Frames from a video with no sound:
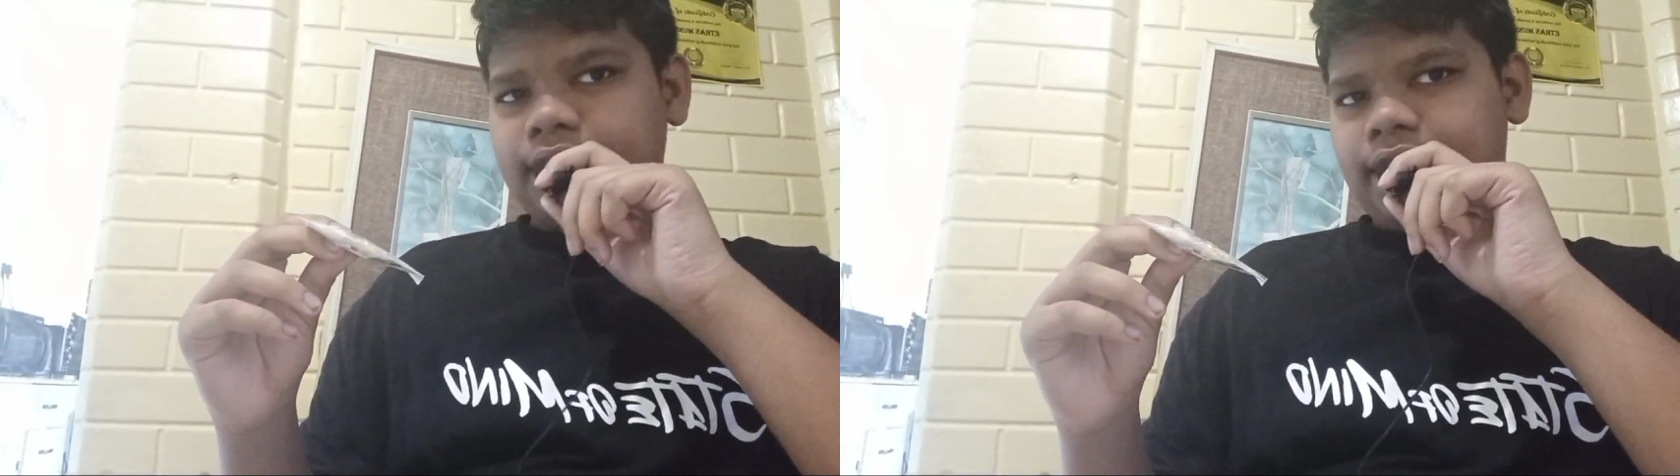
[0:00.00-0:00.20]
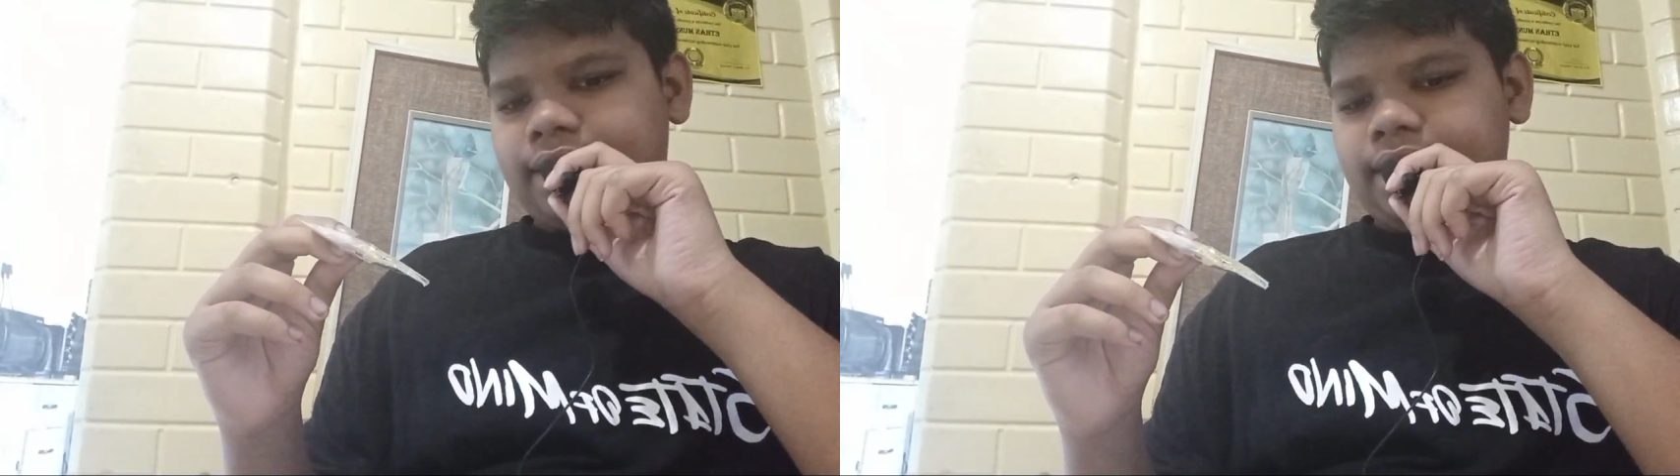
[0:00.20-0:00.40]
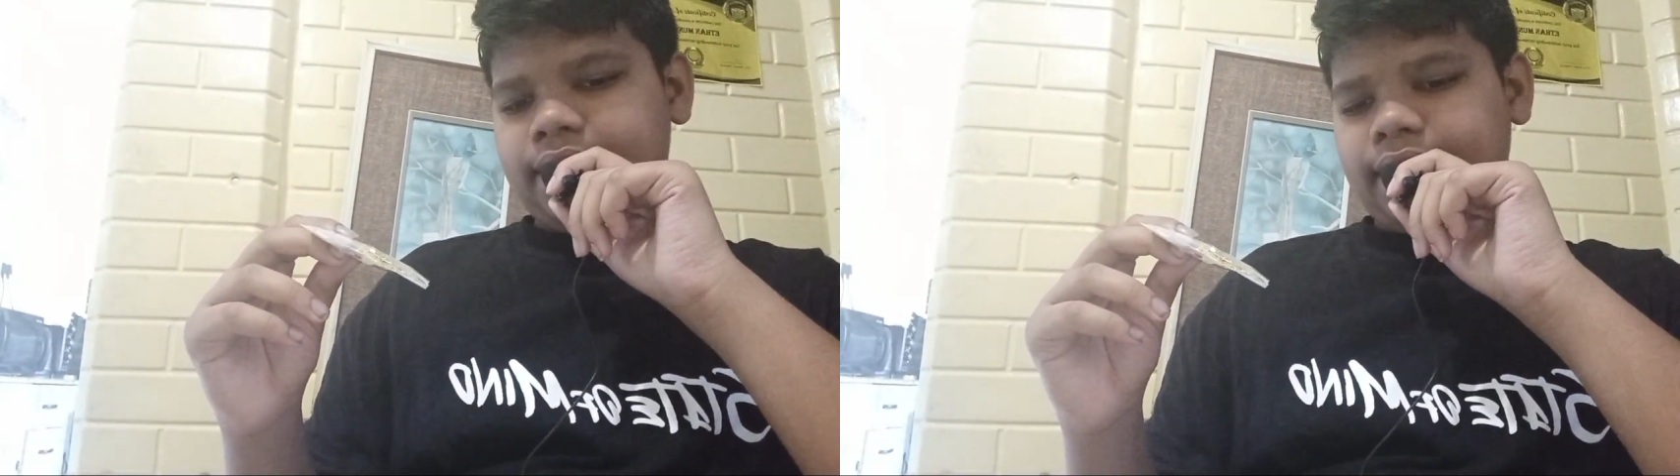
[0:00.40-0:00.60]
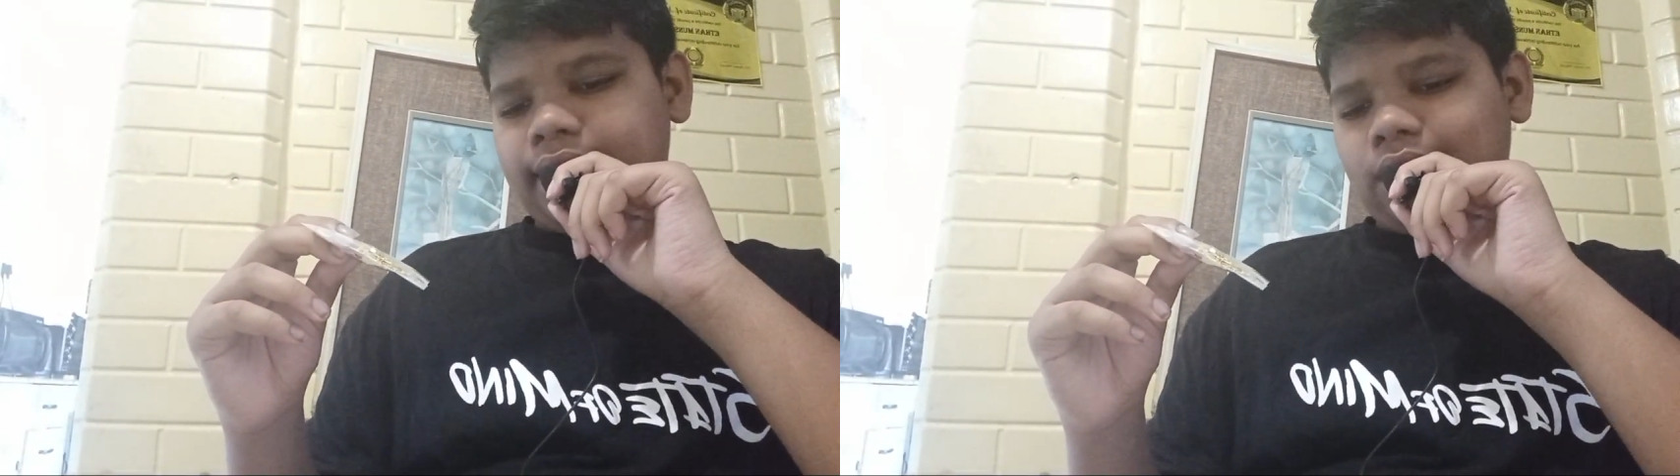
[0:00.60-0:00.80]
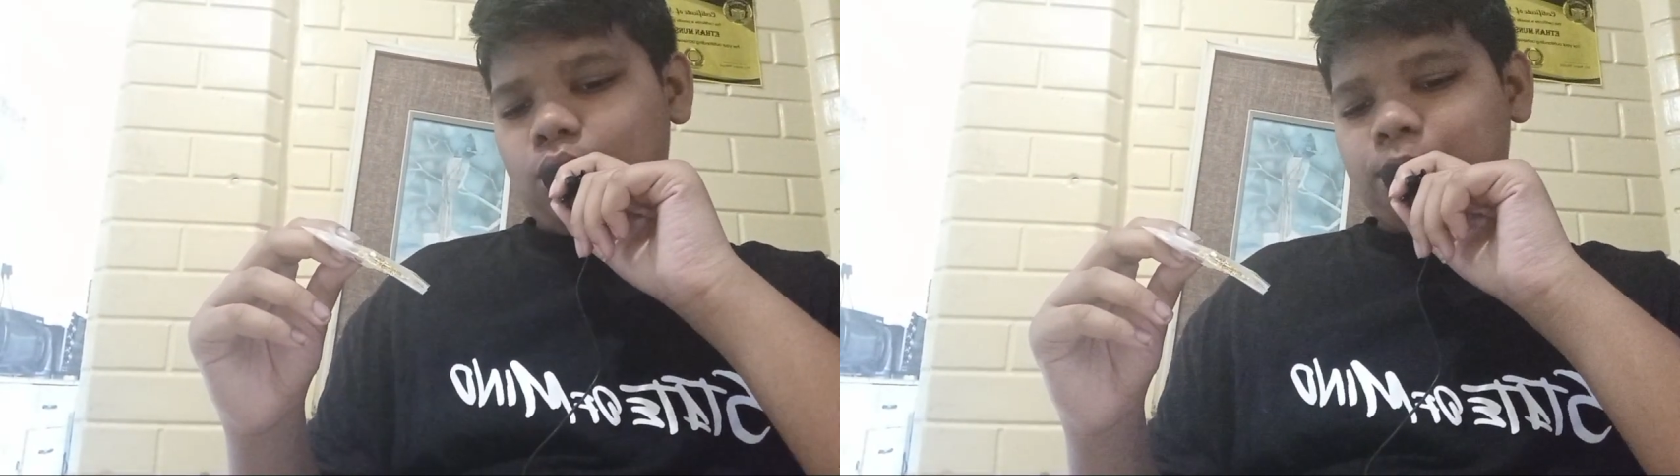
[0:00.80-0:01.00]
lucky it had
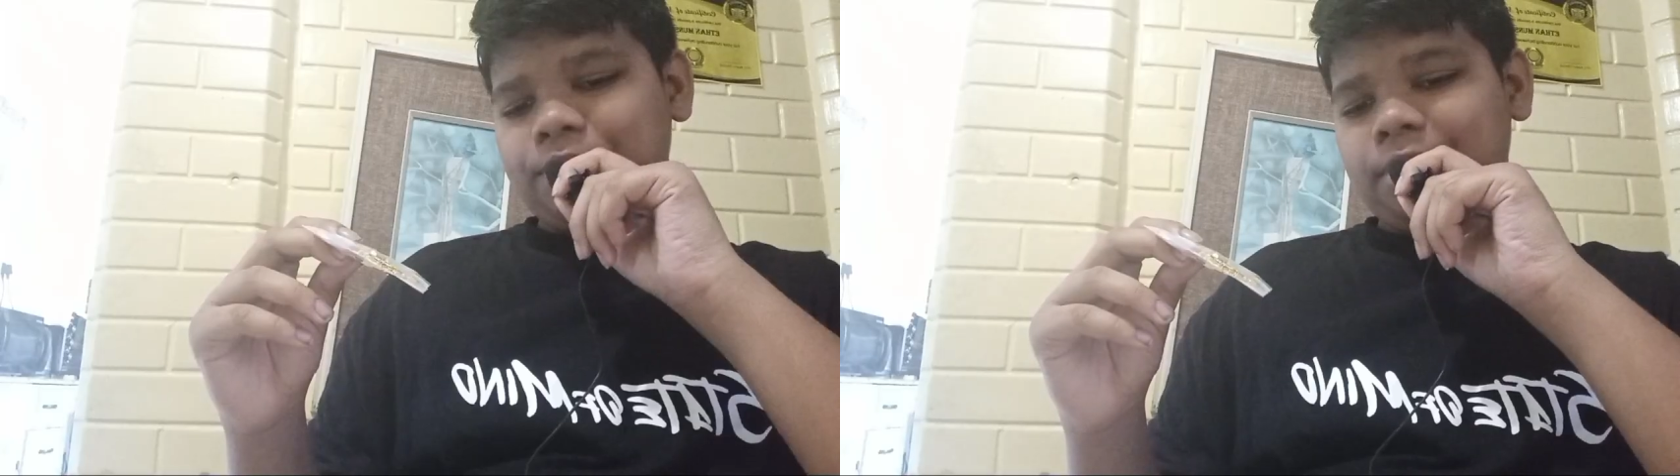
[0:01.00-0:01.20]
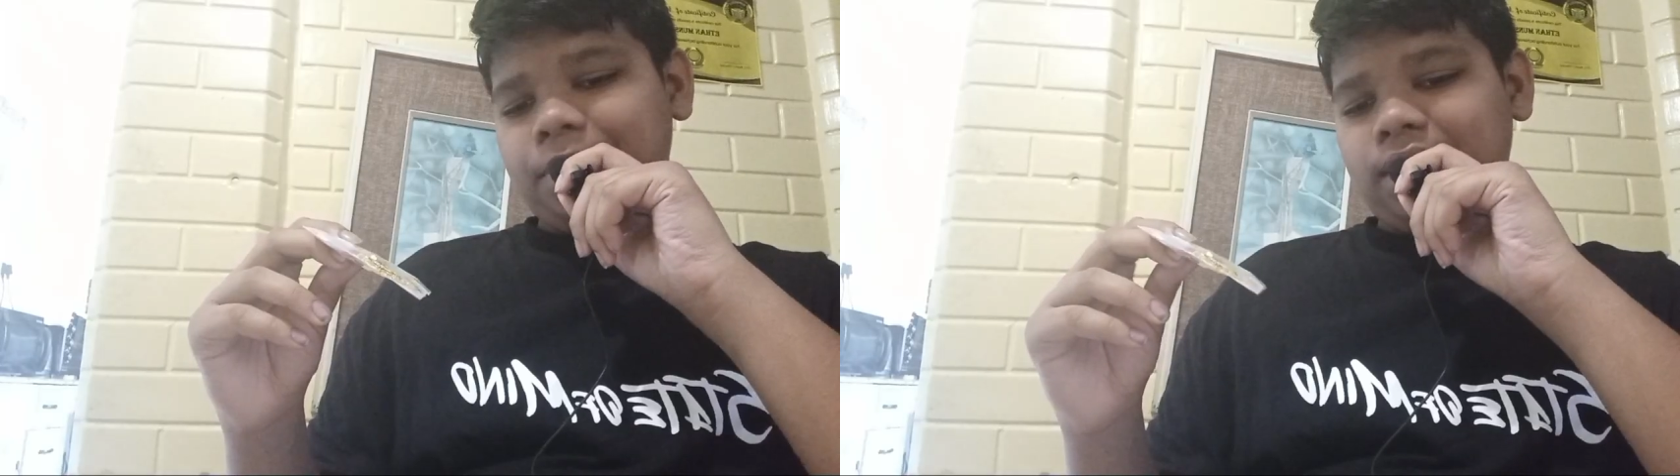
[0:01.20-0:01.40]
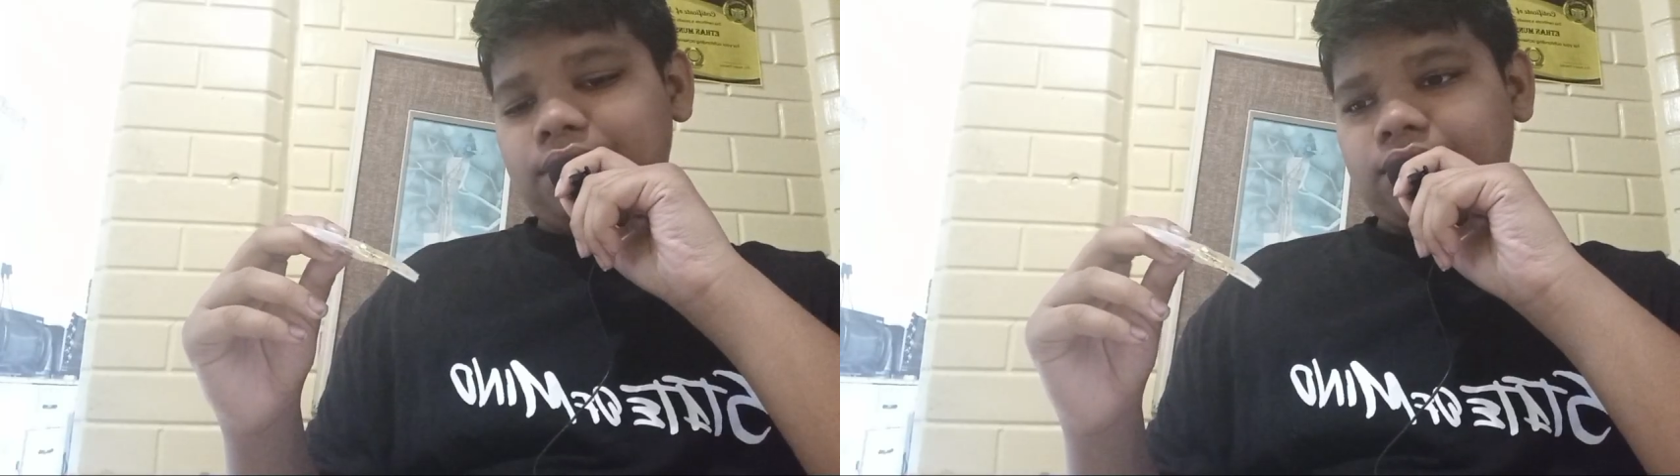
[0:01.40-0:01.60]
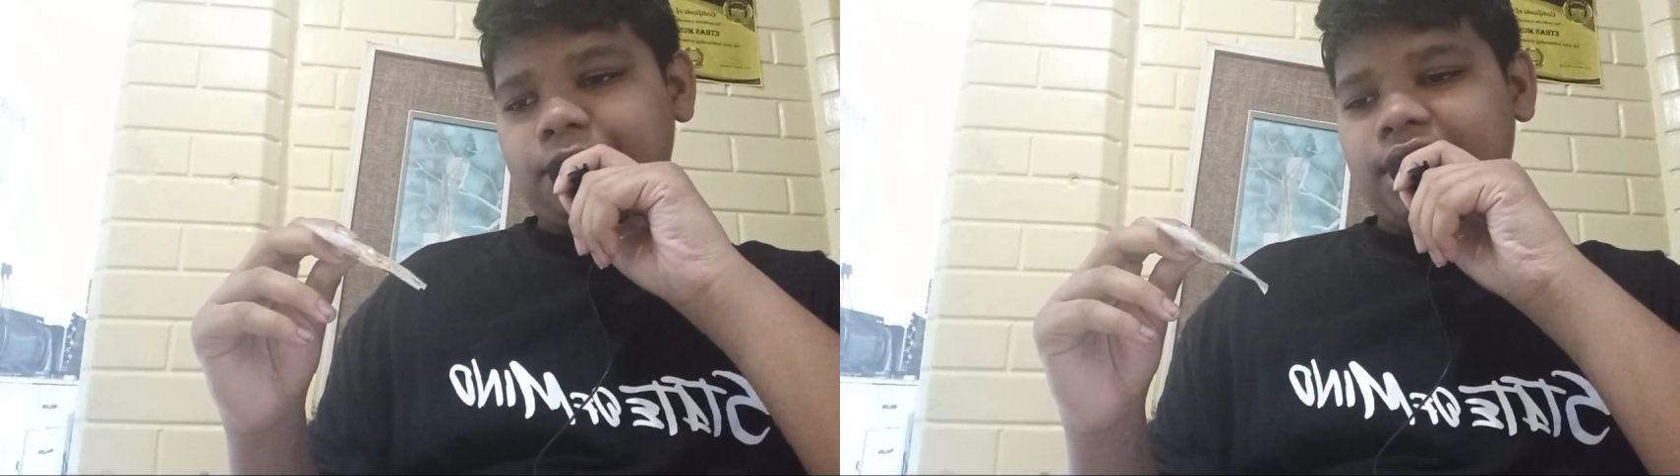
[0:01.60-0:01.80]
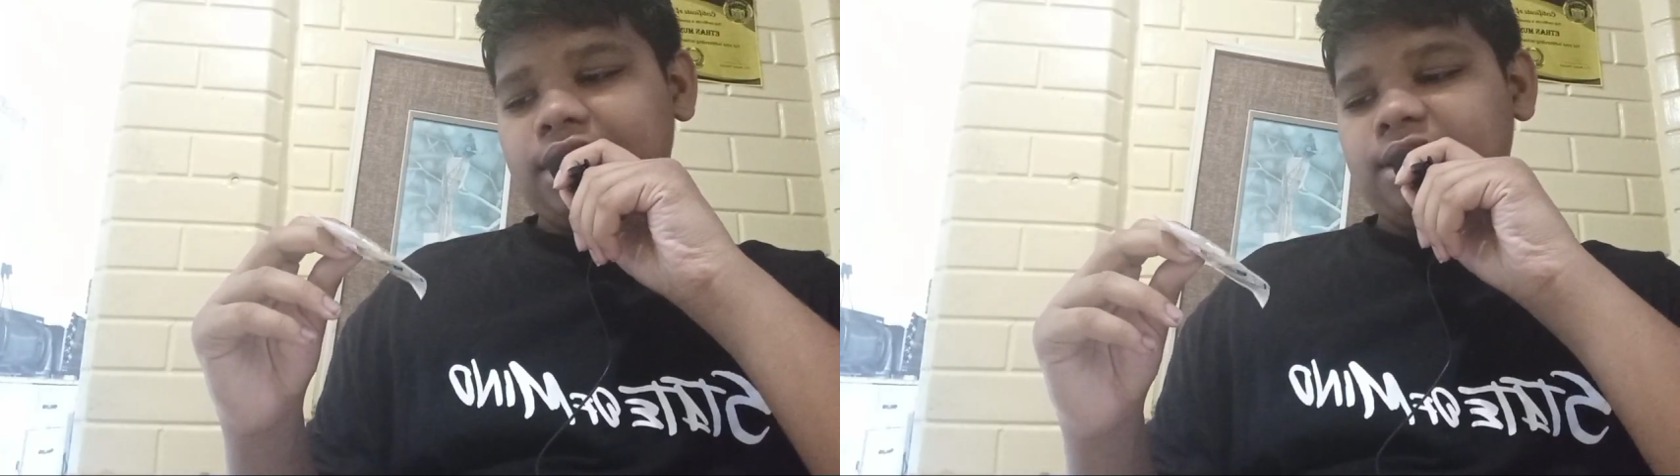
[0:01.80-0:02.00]
like a openable from
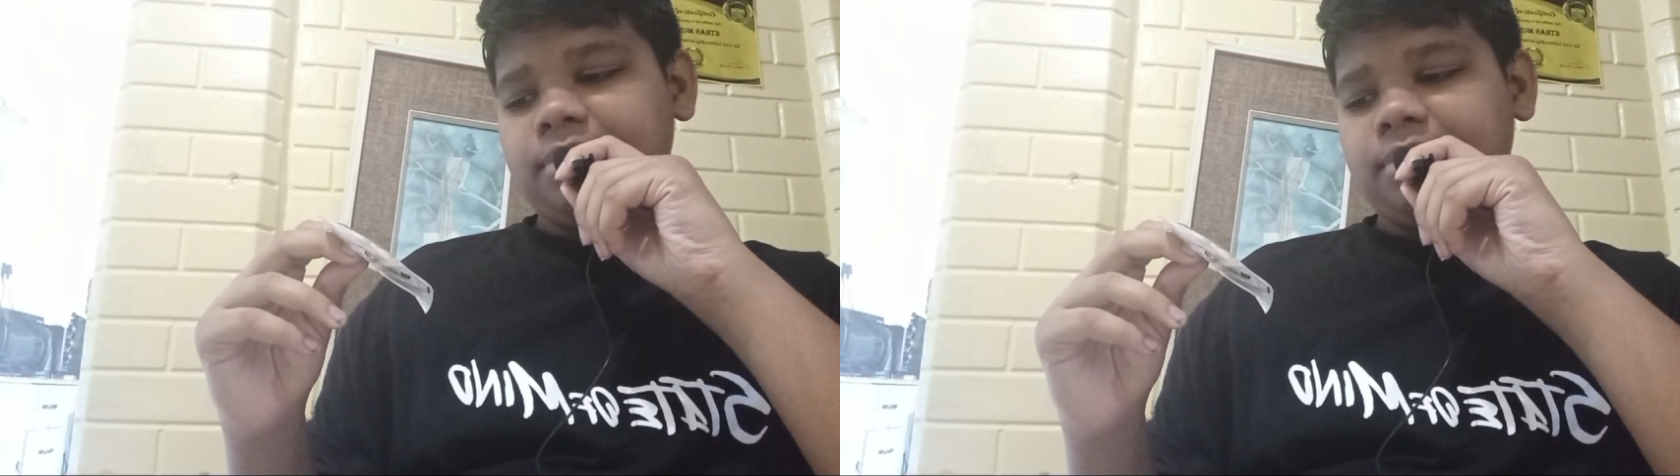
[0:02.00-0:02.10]
under,